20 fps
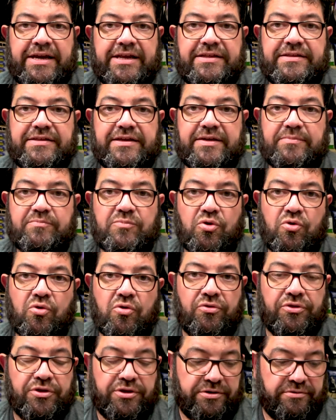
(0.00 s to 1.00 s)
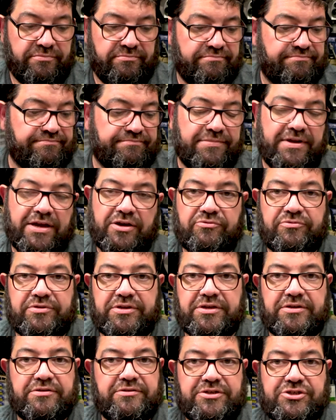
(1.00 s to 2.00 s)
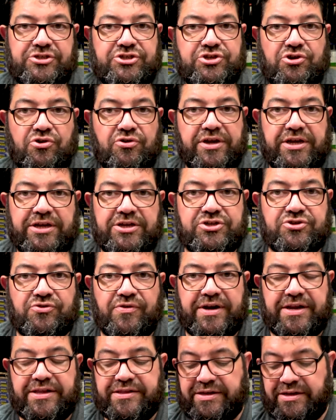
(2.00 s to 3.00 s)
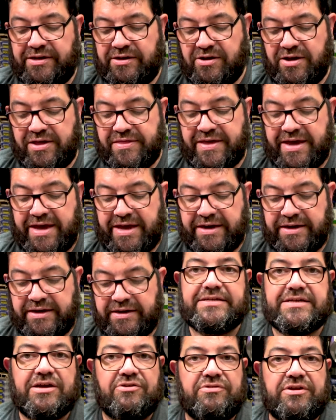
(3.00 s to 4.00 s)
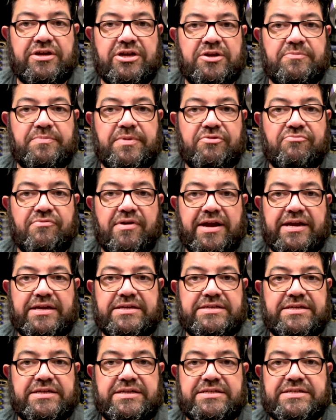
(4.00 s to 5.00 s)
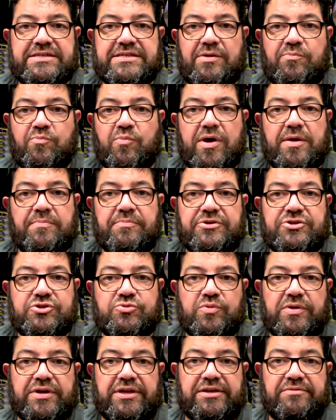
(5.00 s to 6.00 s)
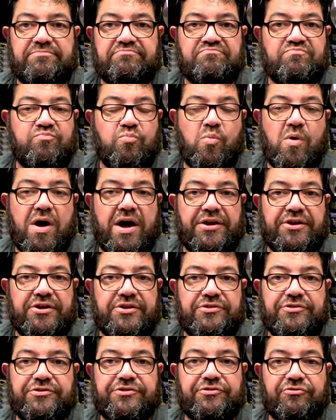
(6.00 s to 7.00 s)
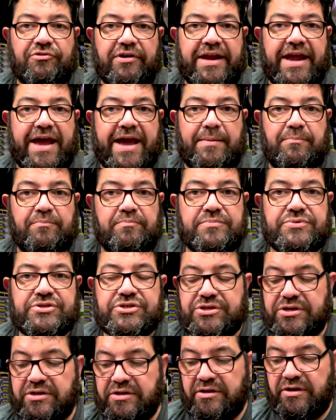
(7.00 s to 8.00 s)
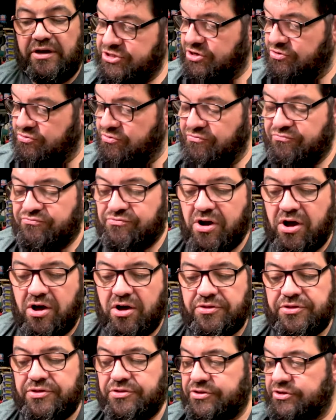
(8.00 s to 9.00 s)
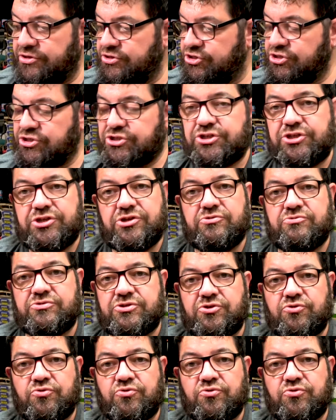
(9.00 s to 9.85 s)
anything more than, you know, your sockets or anything like that is only going to be rated somewhere between 1 and 3 amps. So rather than just use